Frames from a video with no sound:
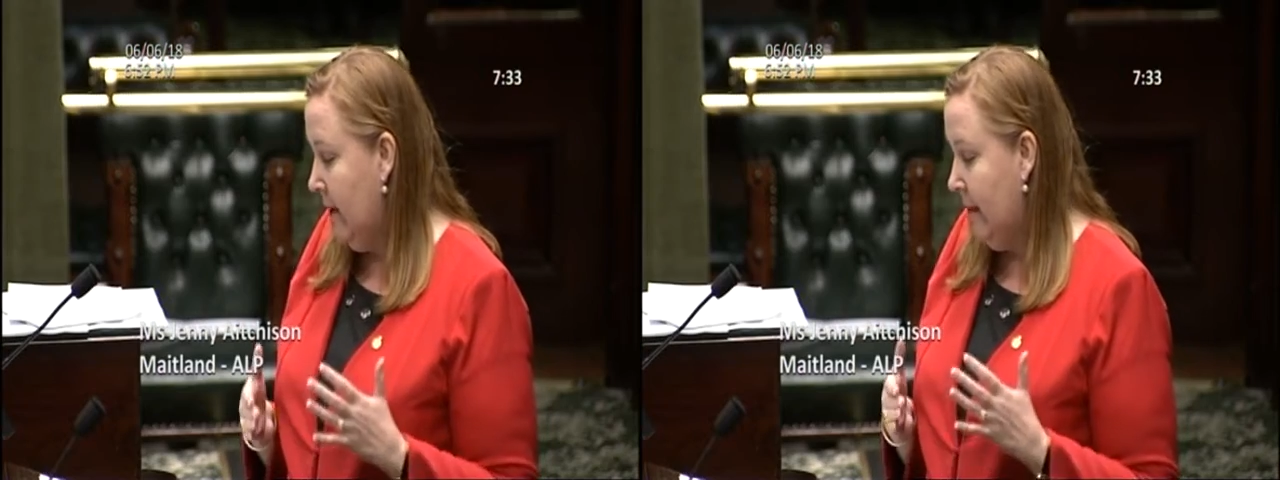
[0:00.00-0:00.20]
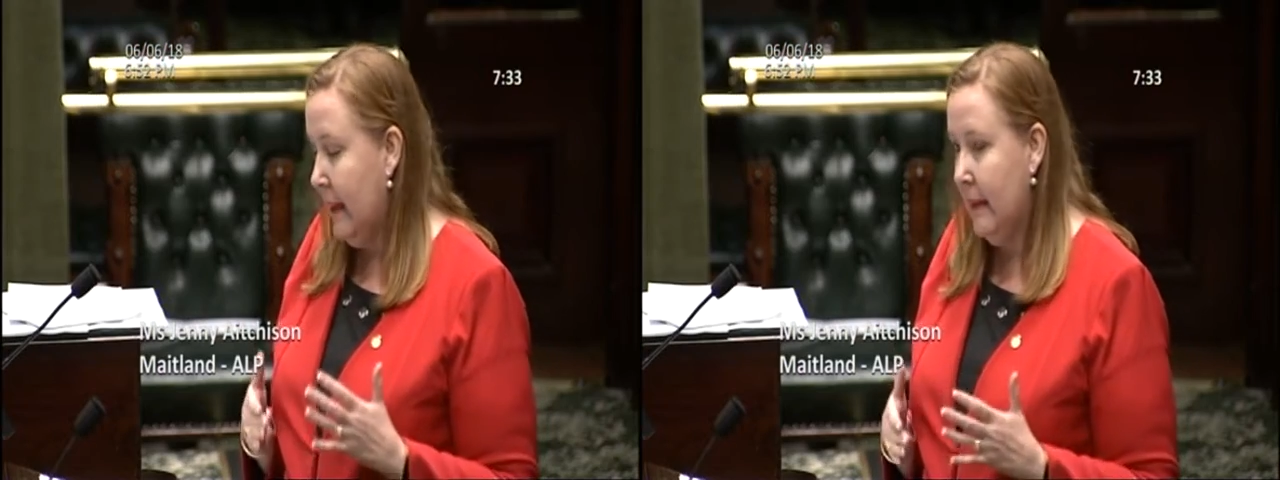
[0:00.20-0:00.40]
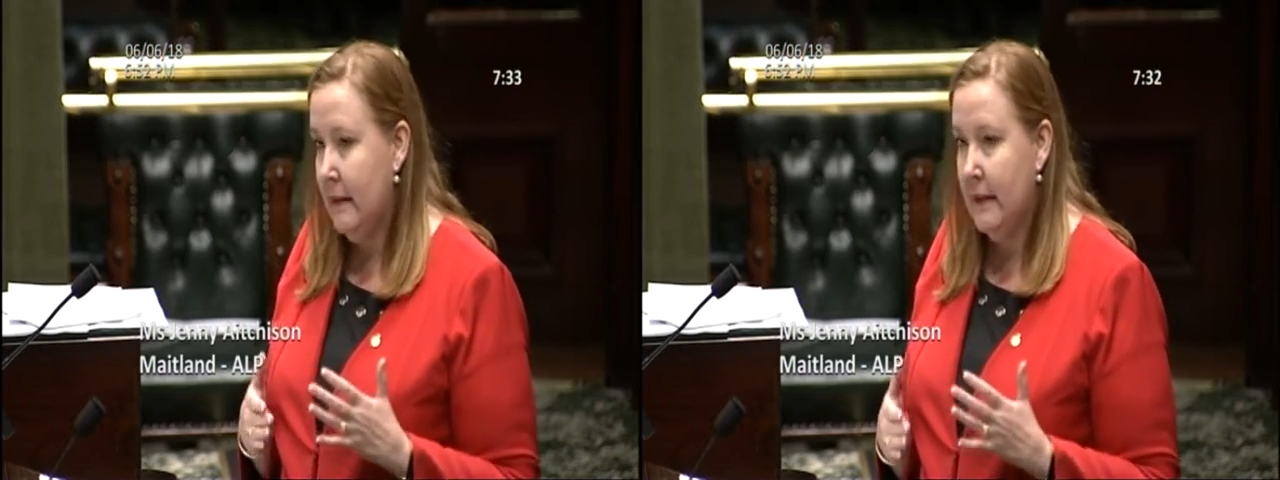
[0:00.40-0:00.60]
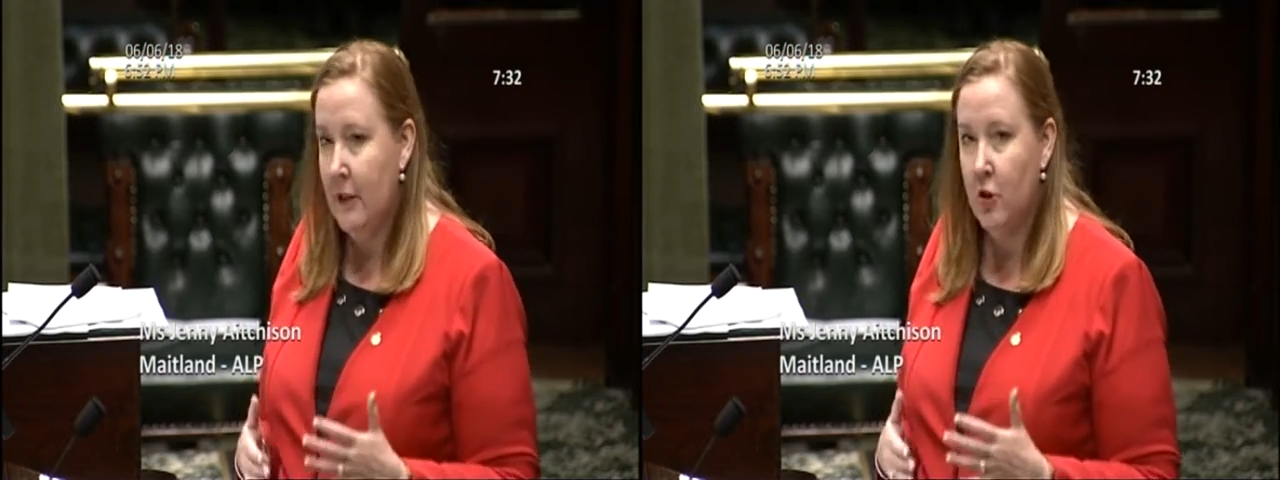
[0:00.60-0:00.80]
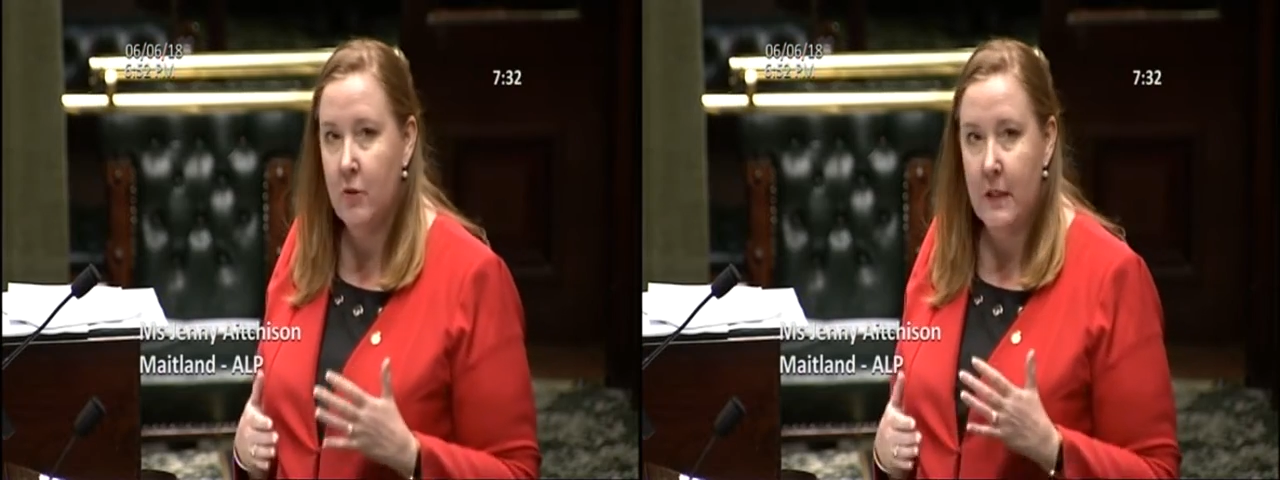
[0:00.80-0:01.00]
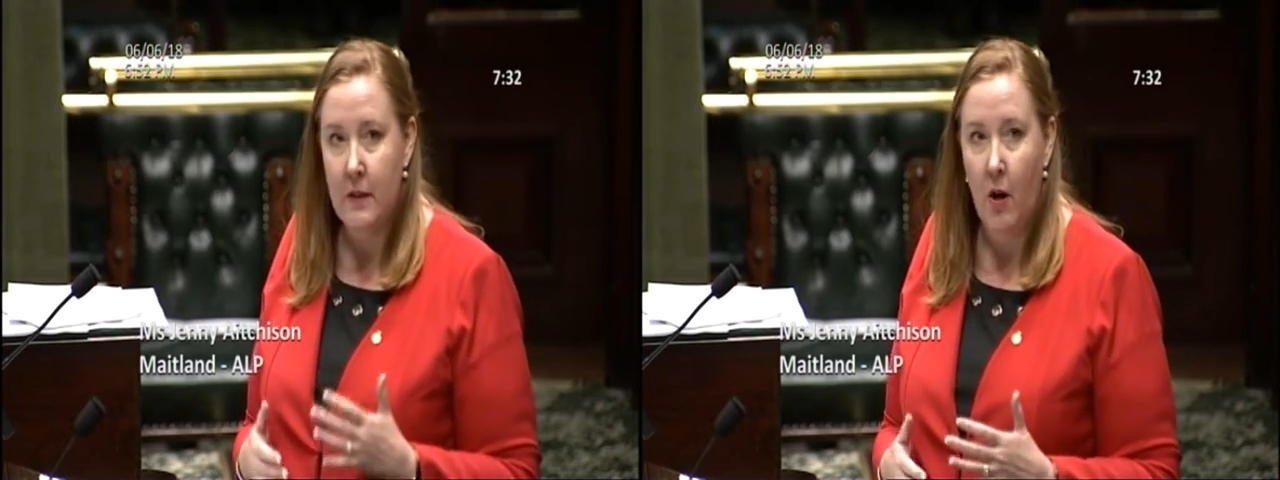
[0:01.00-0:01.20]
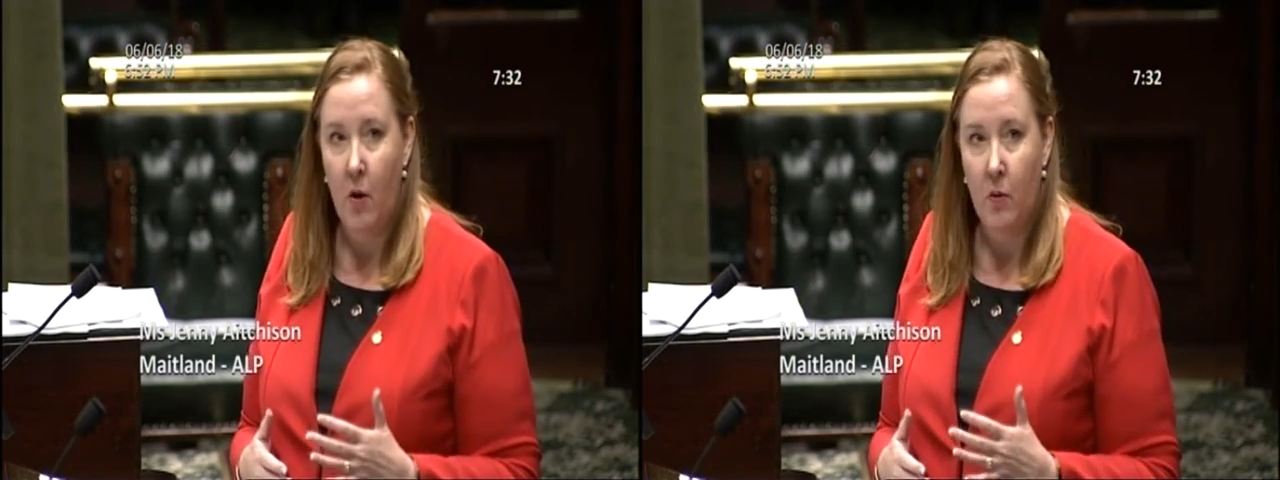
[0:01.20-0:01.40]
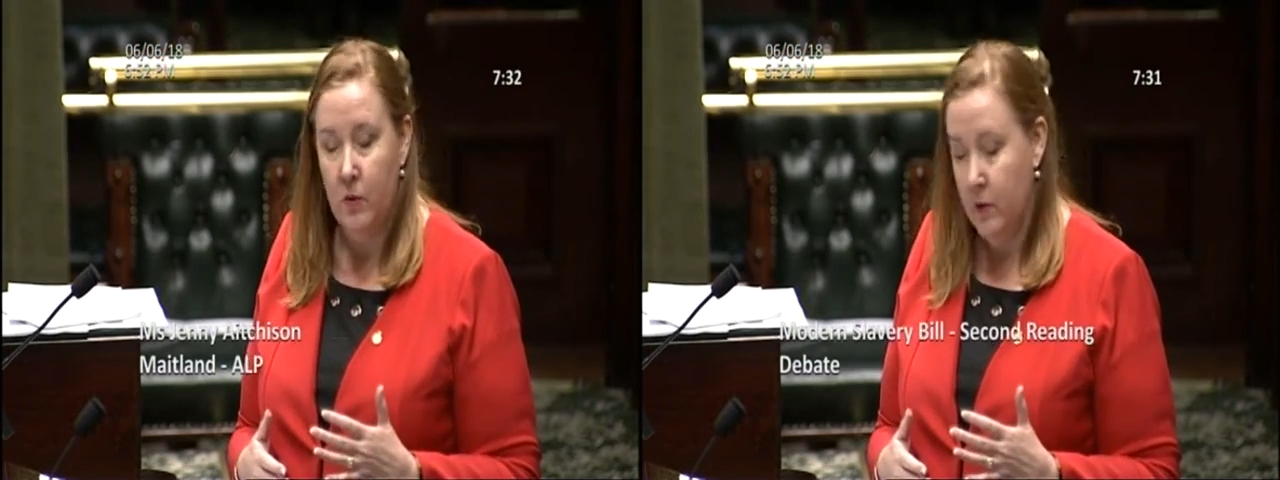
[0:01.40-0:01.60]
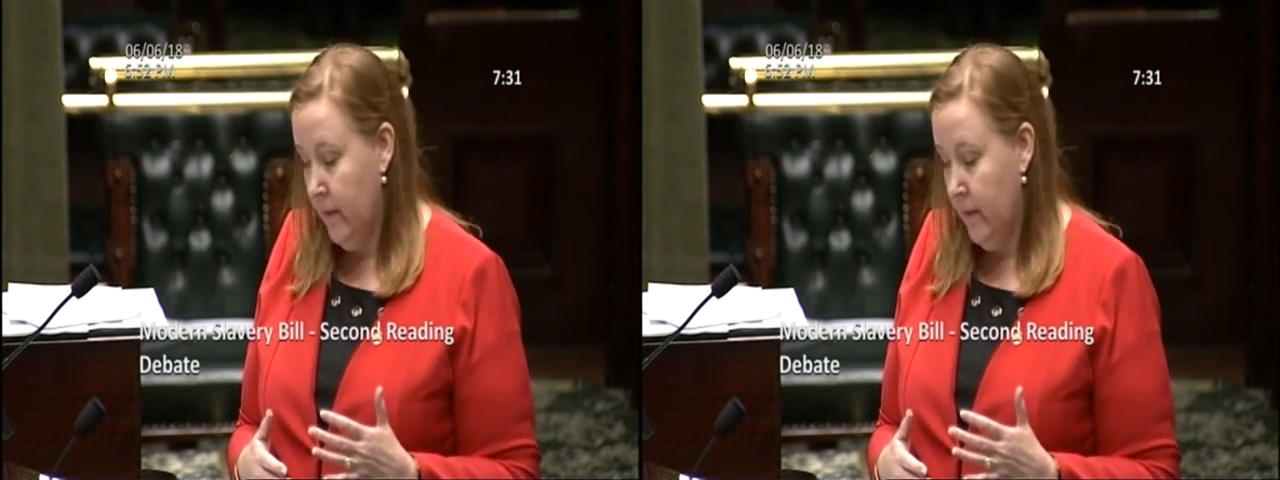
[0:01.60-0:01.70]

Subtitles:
that is centuries old.